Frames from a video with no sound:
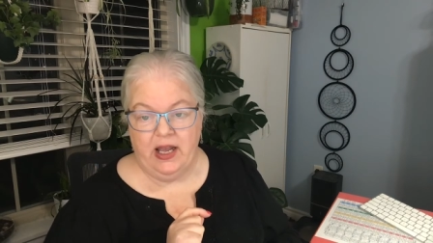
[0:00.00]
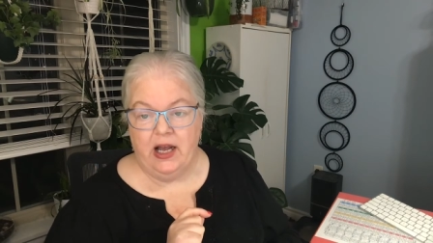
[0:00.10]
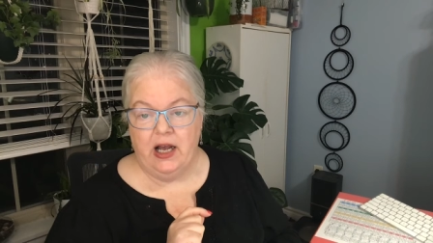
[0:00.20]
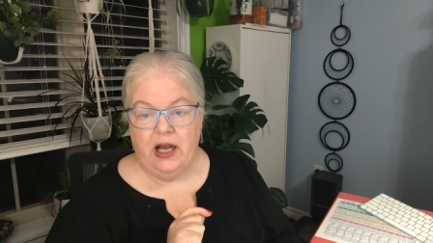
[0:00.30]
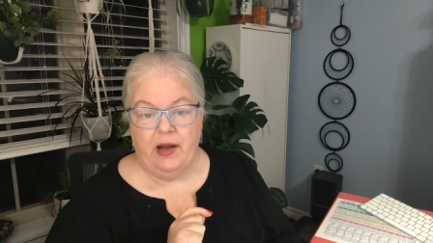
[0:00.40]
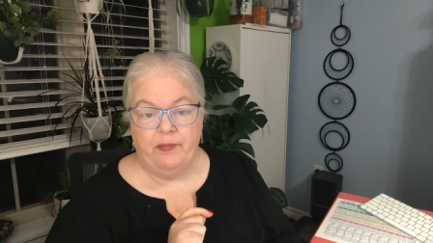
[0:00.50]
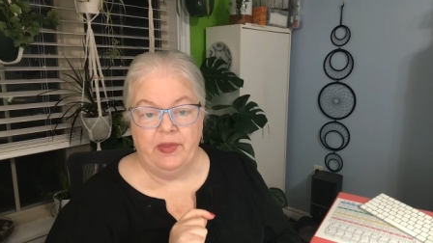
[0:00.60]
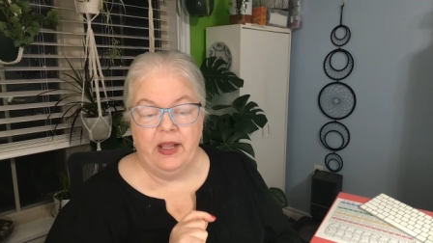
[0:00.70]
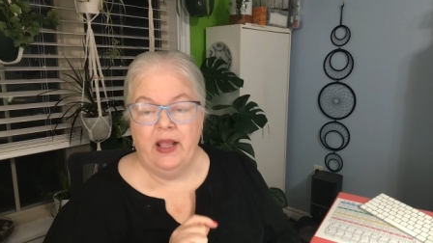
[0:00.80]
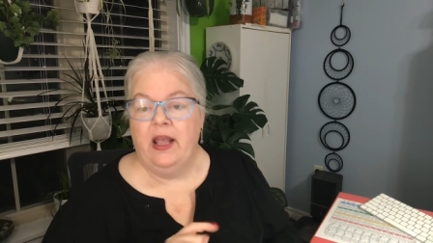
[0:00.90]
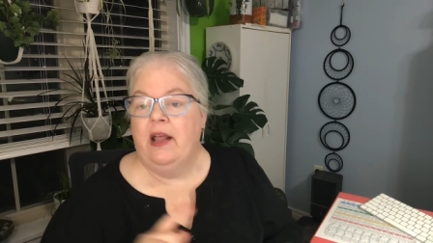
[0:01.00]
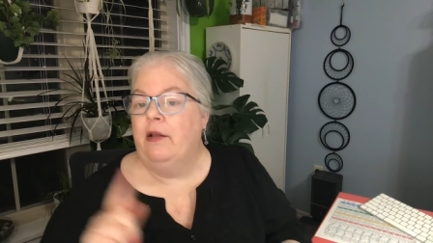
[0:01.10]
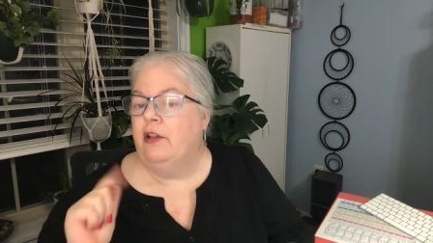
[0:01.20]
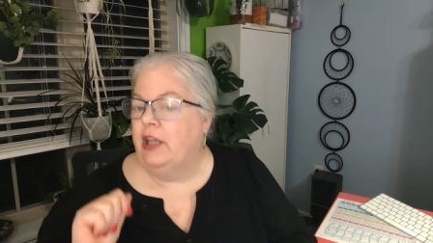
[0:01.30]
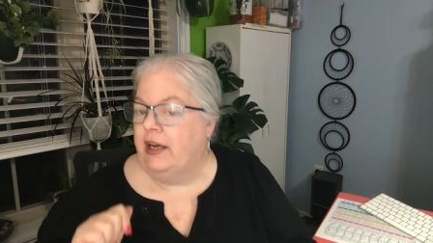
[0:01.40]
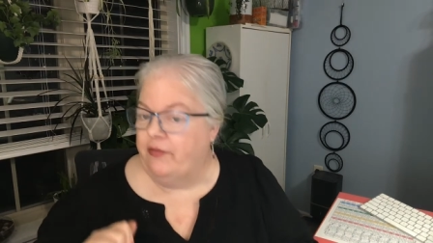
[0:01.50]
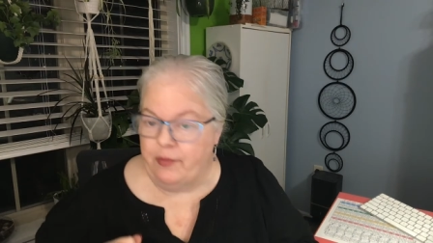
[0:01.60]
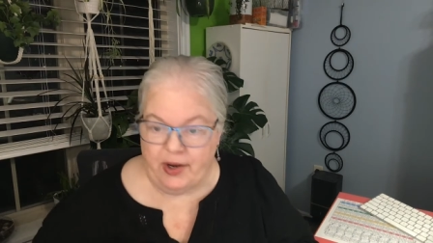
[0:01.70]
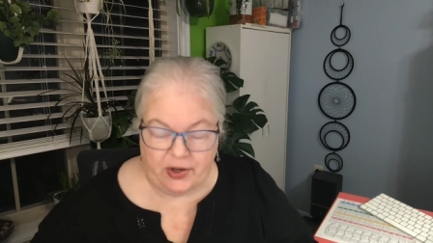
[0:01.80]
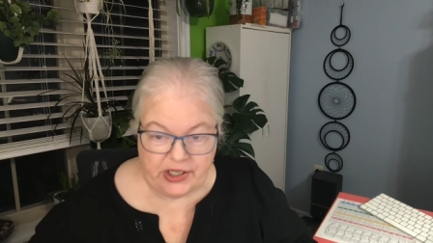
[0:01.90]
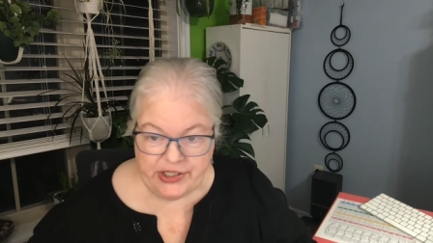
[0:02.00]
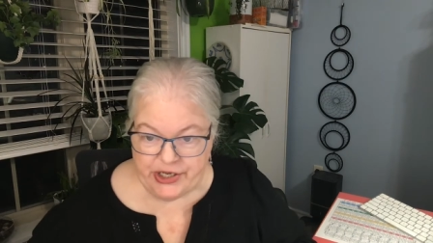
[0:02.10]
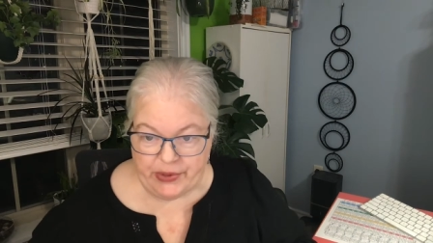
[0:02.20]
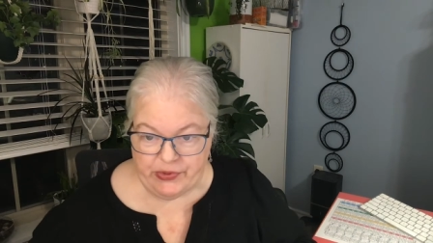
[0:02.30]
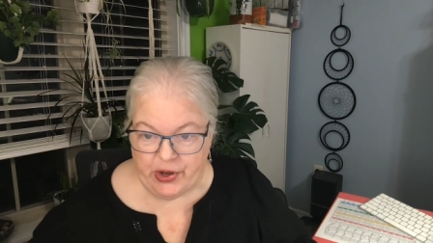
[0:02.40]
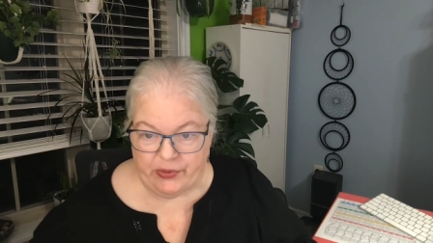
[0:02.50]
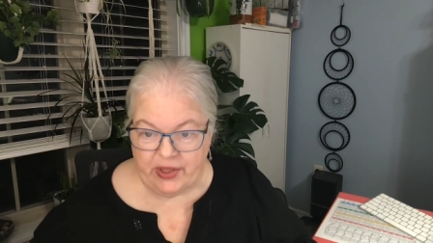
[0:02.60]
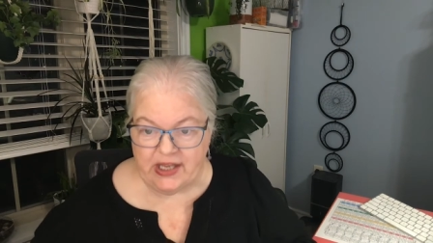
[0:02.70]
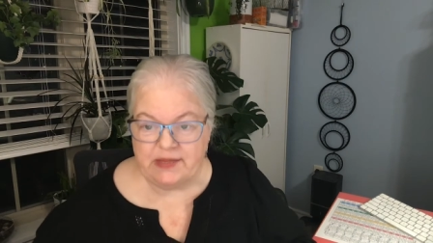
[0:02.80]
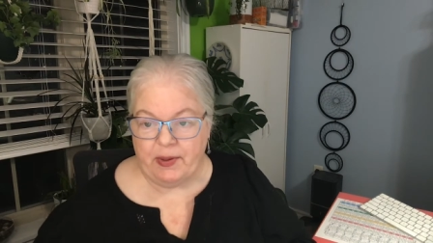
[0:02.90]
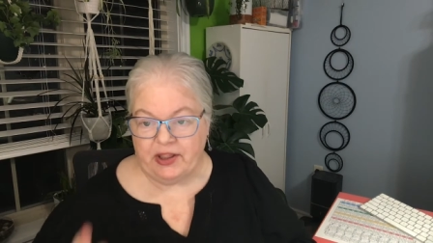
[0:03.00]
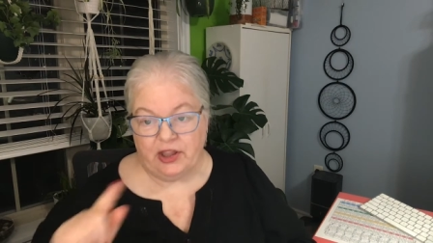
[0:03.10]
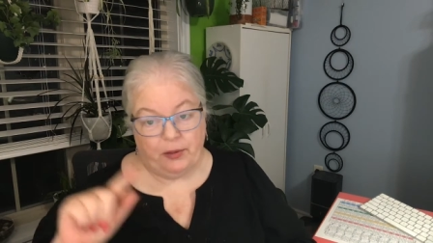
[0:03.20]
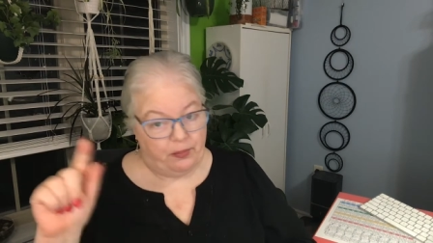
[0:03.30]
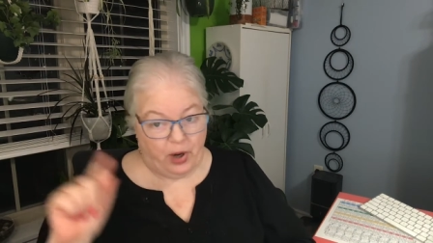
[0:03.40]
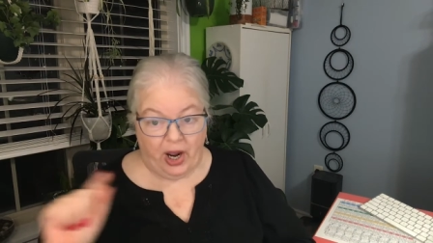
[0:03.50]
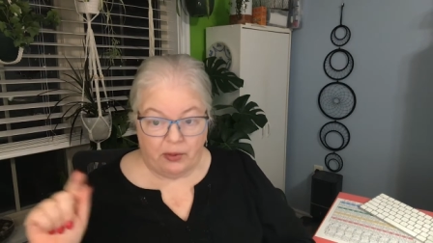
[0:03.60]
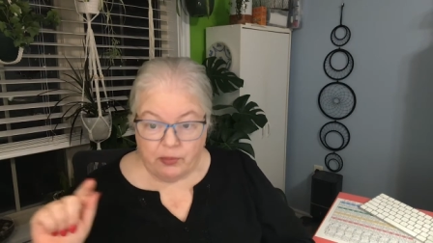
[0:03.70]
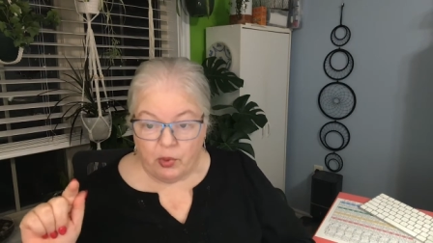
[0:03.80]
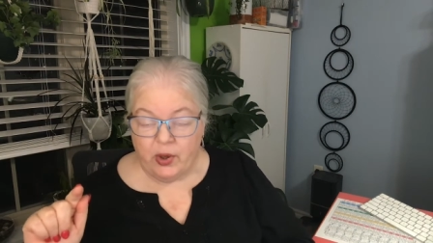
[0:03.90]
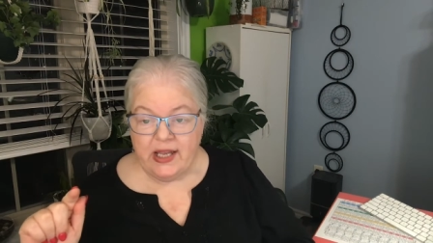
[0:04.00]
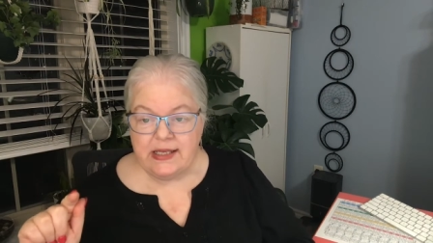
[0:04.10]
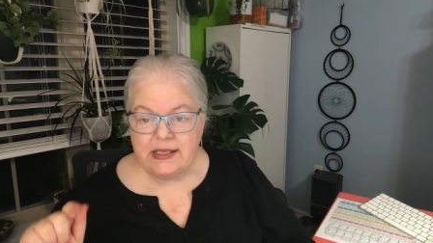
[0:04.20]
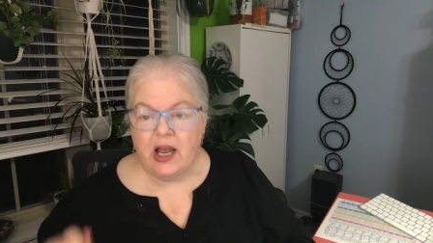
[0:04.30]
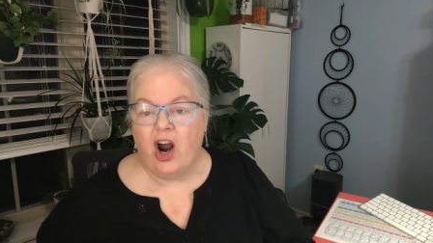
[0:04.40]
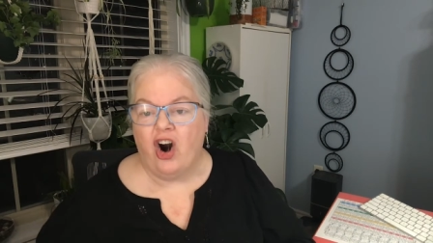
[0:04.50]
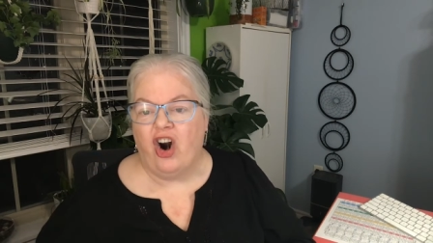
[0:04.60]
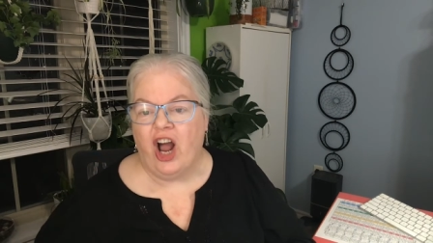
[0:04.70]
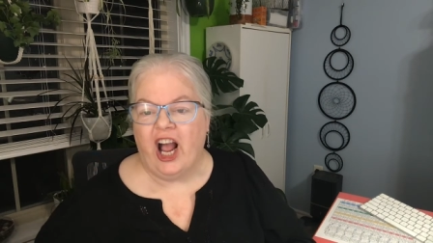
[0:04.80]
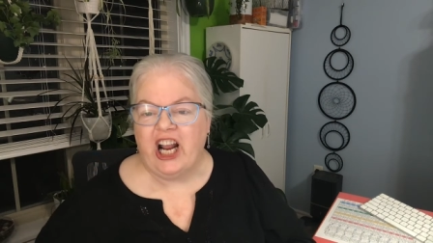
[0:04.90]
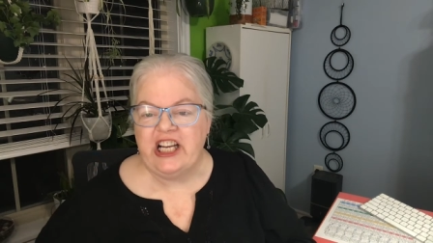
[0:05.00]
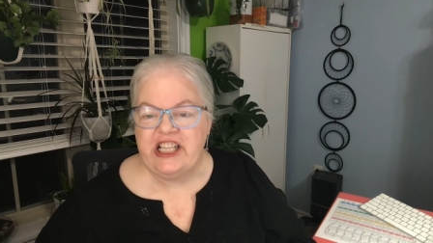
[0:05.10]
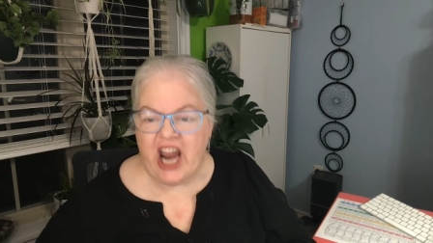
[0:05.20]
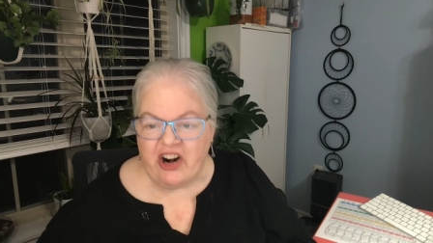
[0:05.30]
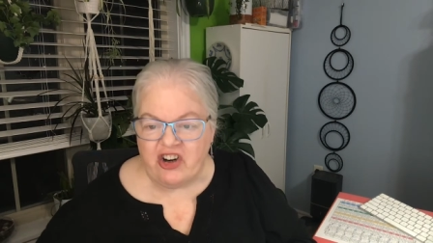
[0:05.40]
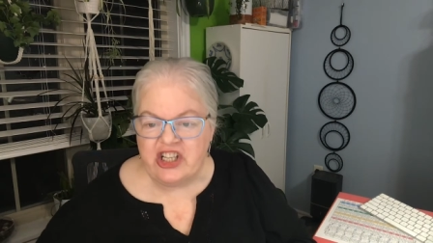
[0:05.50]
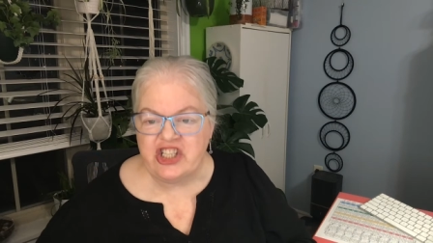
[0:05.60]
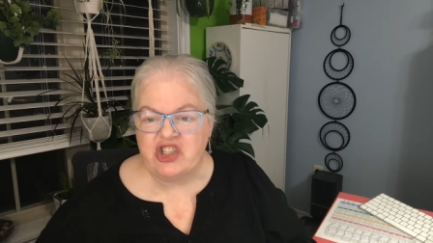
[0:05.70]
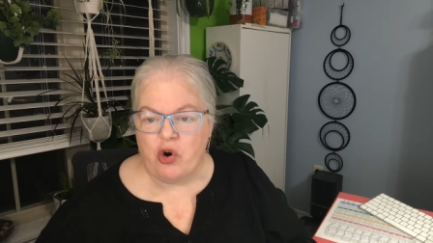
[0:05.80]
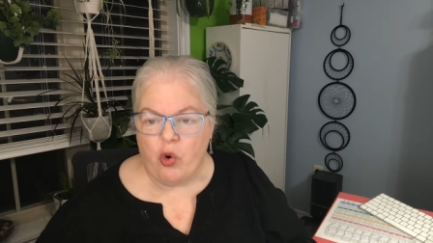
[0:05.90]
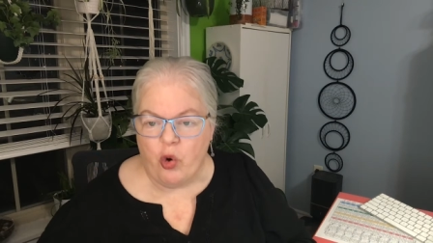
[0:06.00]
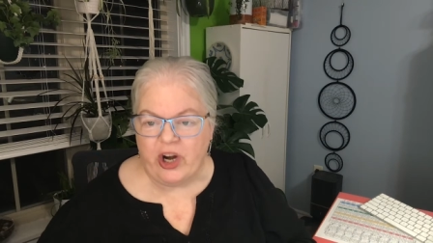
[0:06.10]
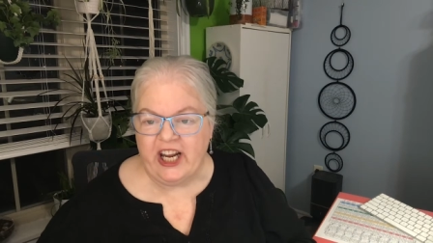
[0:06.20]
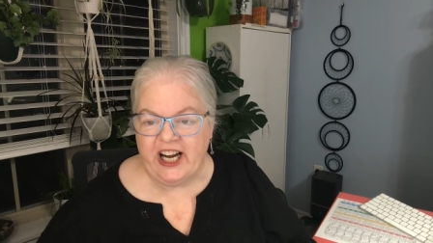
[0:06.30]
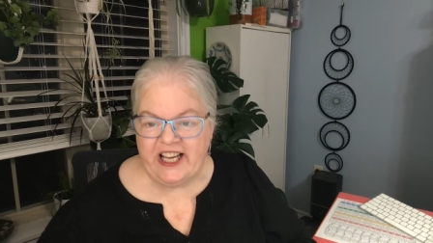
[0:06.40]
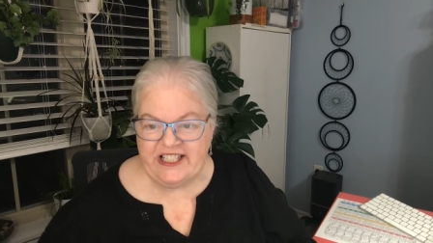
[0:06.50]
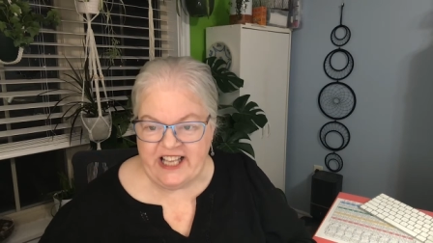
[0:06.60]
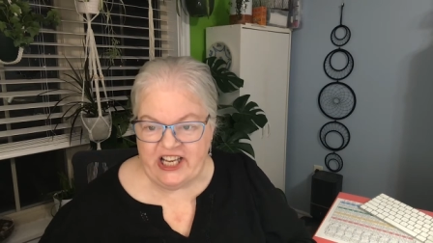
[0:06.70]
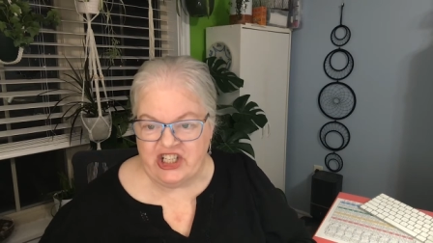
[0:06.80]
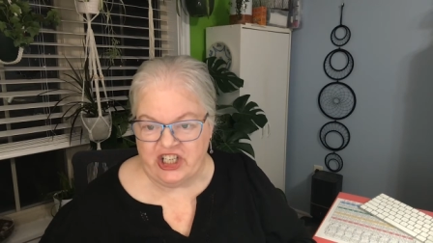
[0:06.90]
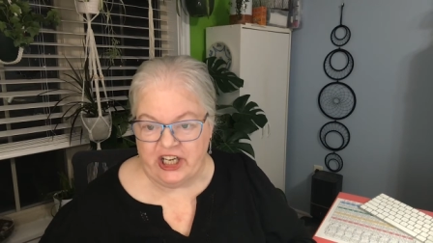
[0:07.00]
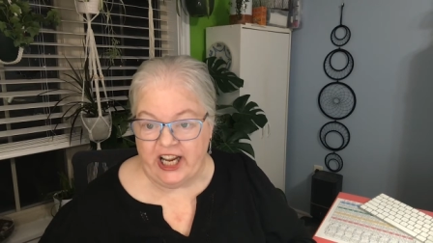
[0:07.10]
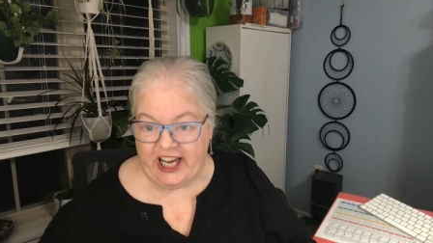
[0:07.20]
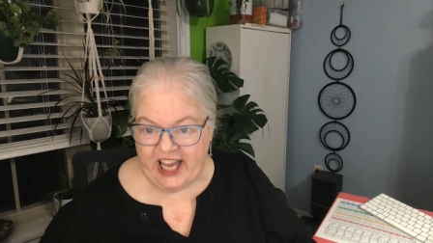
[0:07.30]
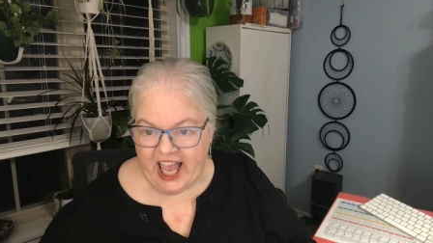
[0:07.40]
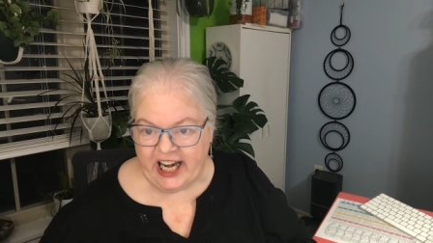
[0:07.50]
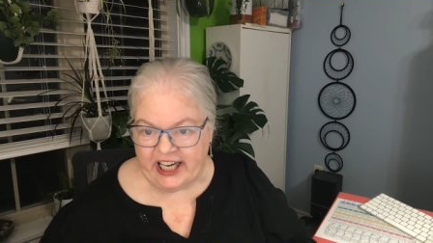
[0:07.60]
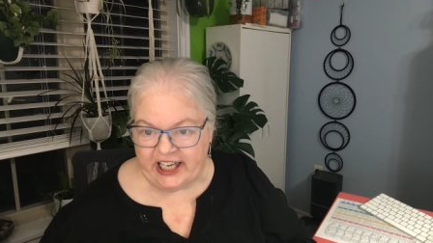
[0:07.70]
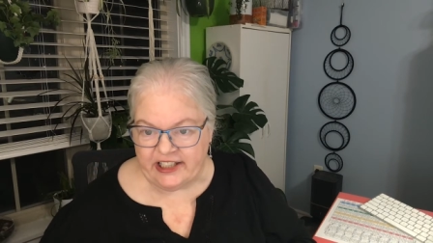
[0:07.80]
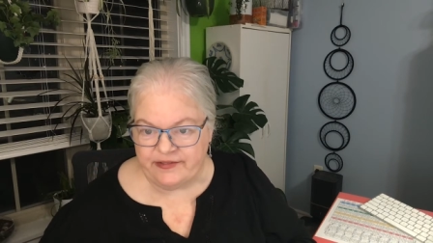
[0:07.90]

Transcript: Um, a lot of Americans don't know this, but the Proud Boys are a terrorist organization in Canada.